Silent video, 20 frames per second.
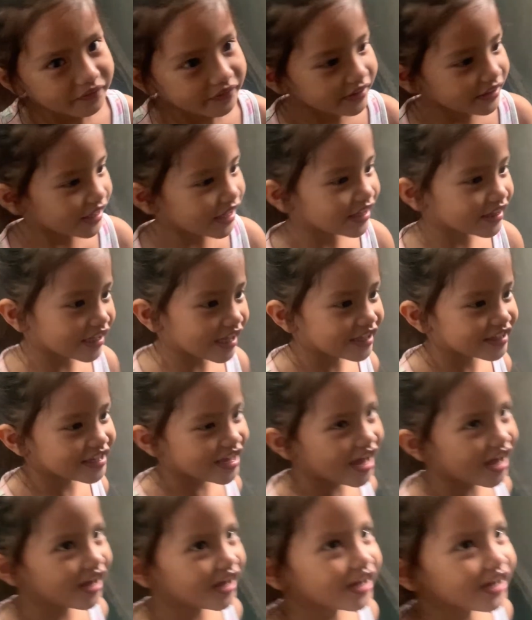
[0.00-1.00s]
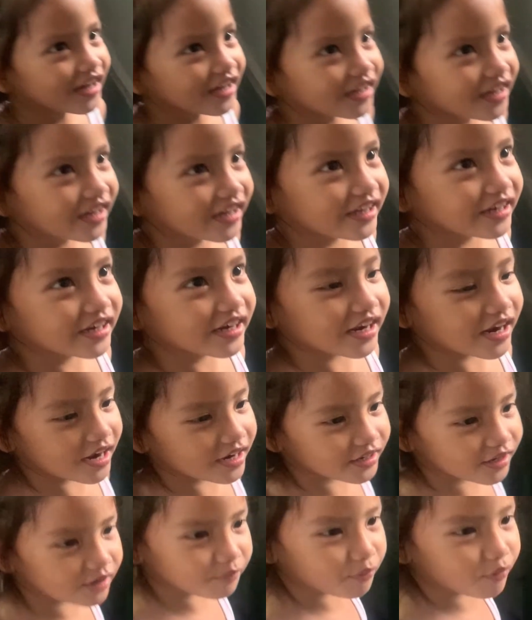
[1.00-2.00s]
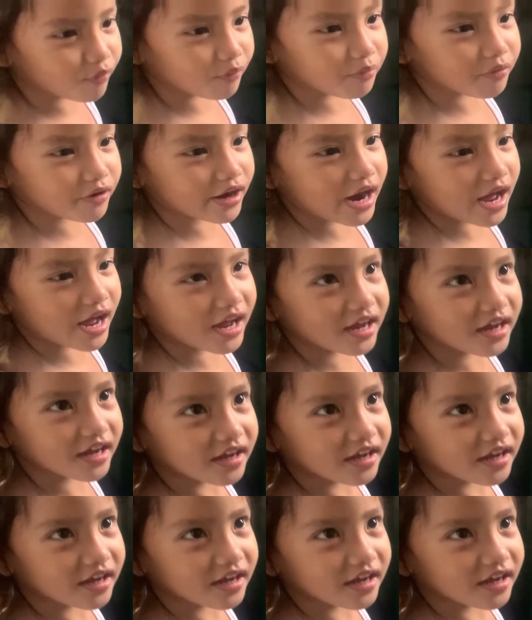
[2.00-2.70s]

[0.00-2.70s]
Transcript: Patignan niya. Hindi yan nabubura.